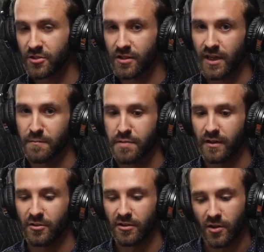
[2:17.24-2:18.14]

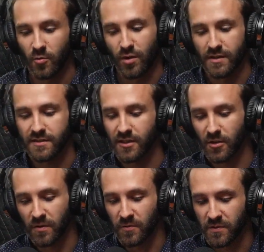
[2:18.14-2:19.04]
campaign, you're going to want to
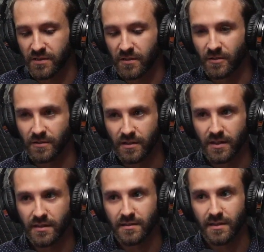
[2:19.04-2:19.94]
start with what's called
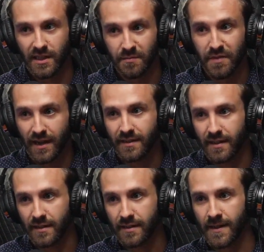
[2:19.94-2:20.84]
a lead
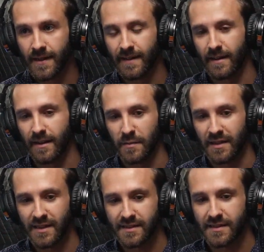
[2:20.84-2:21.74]
magnet.
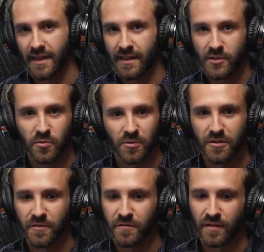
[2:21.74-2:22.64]
And this is any sort
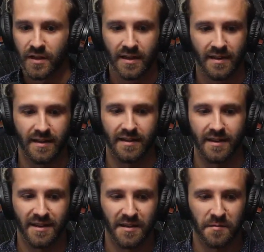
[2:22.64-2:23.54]
of
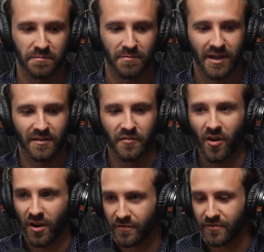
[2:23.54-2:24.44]
kind of
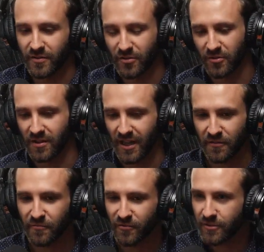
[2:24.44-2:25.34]
offer or like
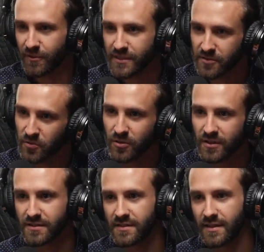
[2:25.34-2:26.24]
free
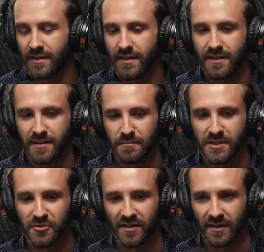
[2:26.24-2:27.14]
resource
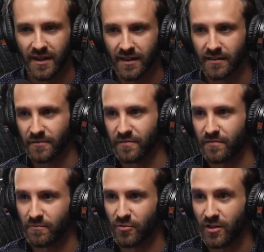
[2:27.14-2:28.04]
that you can kind of
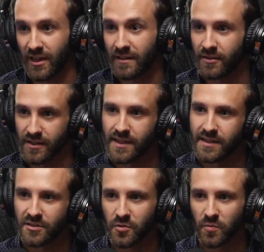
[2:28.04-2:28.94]
get their
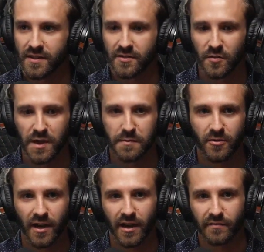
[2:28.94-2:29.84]
attention with. So maybe
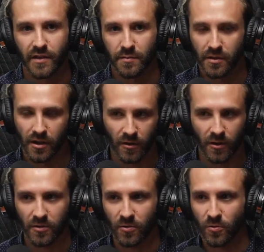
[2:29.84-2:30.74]
you have a blog
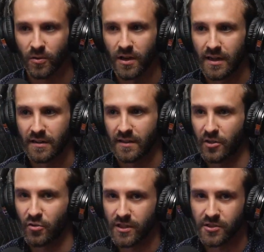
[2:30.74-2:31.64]
article that
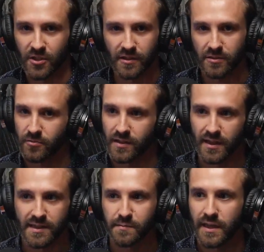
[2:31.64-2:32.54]
you could turn into a
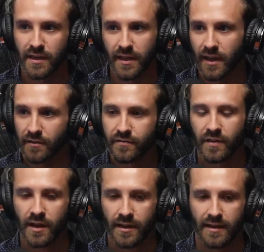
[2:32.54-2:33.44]
nice PDF
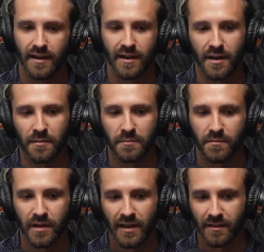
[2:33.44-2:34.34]

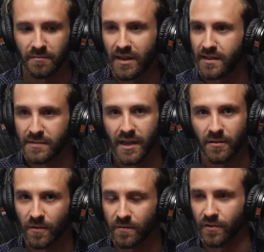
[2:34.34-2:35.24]
and let them
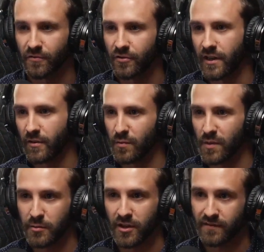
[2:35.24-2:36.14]
download for free. Or
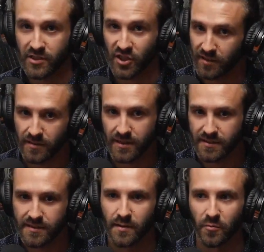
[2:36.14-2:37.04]
maybe you have a checklist
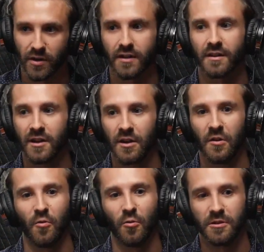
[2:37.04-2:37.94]
somewhere,
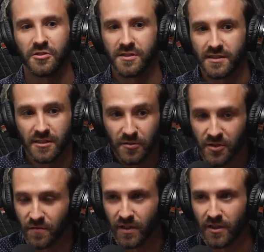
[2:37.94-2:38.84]
or just a
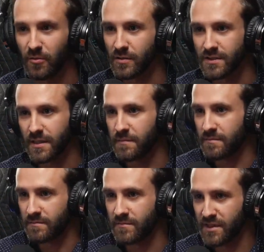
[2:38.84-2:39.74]
YouTube video, or some
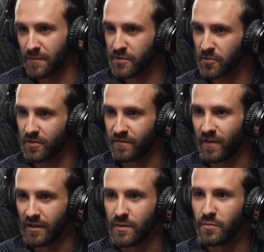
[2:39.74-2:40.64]
sort of
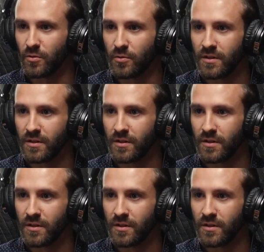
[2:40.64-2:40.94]
valuable